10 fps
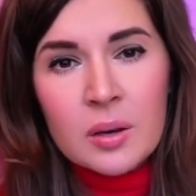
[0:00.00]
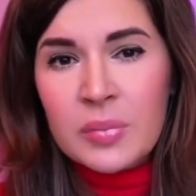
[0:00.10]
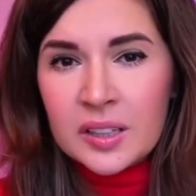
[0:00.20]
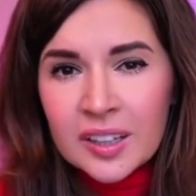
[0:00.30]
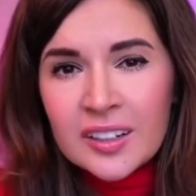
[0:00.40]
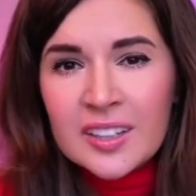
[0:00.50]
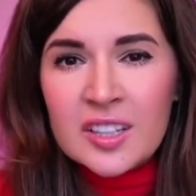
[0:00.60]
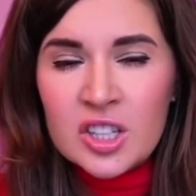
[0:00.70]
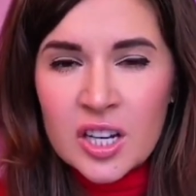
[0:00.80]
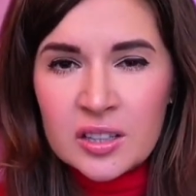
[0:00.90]
But here is the
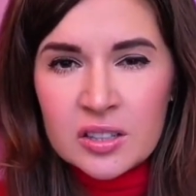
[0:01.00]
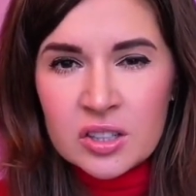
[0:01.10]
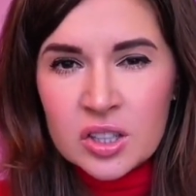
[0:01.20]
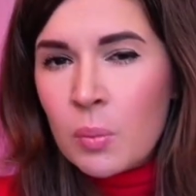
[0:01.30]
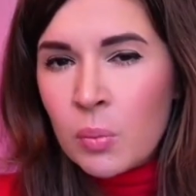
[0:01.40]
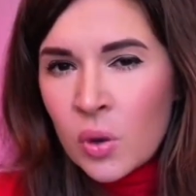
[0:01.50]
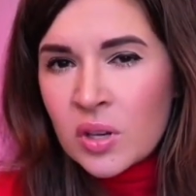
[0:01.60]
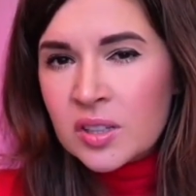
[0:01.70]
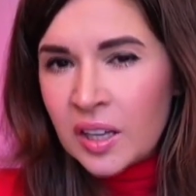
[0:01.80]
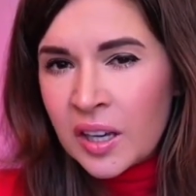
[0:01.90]
challenge.
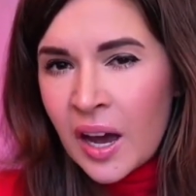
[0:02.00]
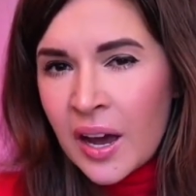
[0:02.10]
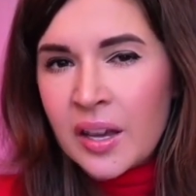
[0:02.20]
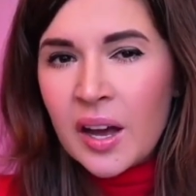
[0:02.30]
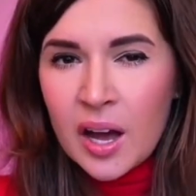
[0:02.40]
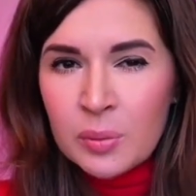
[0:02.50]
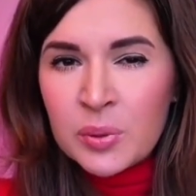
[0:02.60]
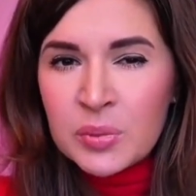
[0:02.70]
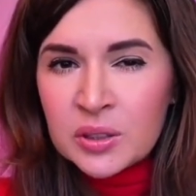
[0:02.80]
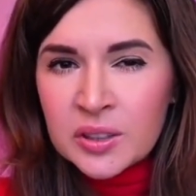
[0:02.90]
Most AI app
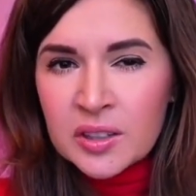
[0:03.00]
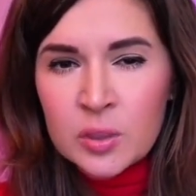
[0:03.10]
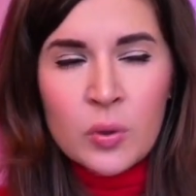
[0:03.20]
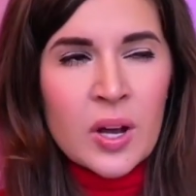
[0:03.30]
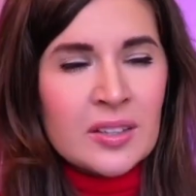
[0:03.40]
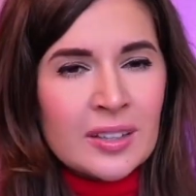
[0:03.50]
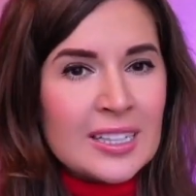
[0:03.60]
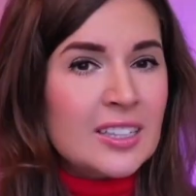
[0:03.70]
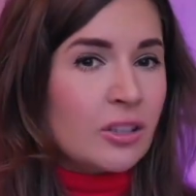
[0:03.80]
builders, whether it's